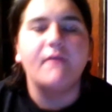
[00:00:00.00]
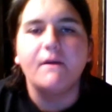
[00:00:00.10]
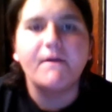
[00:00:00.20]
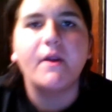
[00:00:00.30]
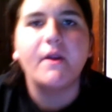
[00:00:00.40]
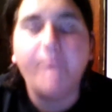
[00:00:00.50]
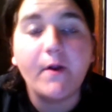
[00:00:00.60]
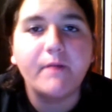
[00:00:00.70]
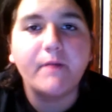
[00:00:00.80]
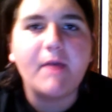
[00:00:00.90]
Very, very
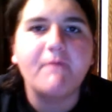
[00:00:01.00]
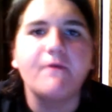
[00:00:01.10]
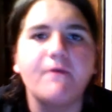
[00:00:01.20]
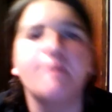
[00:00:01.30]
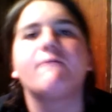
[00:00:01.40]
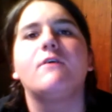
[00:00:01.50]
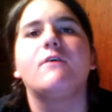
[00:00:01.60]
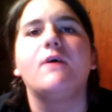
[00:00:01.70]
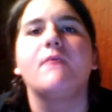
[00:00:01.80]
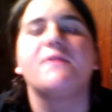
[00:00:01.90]
good pay-per-view
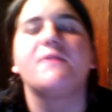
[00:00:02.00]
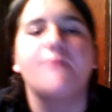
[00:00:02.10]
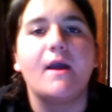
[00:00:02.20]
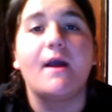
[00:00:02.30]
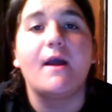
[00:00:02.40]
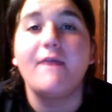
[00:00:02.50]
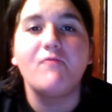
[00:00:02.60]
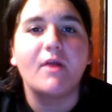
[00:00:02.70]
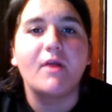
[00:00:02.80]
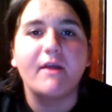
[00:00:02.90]
overall. Even
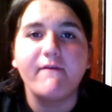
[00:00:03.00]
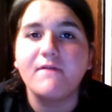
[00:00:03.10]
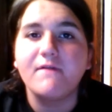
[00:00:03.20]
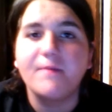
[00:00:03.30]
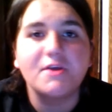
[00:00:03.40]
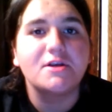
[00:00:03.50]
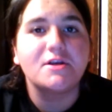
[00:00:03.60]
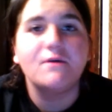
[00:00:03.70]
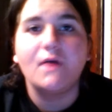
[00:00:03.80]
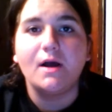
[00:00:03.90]
Mark Henry was a big
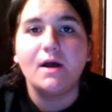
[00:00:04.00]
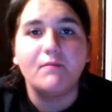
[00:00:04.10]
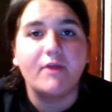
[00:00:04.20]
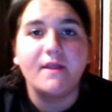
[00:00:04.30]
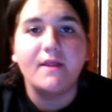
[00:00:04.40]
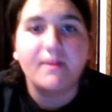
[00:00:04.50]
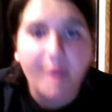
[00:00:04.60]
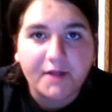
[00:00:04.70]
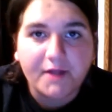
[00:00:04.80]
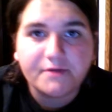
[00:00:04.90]
show. Pretty decent
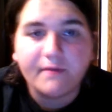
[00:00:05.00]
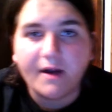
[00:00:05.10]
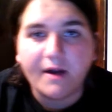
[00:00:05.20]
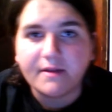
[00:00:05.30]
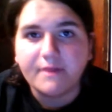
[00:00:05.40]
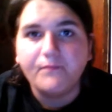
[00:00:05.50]
match, honestly.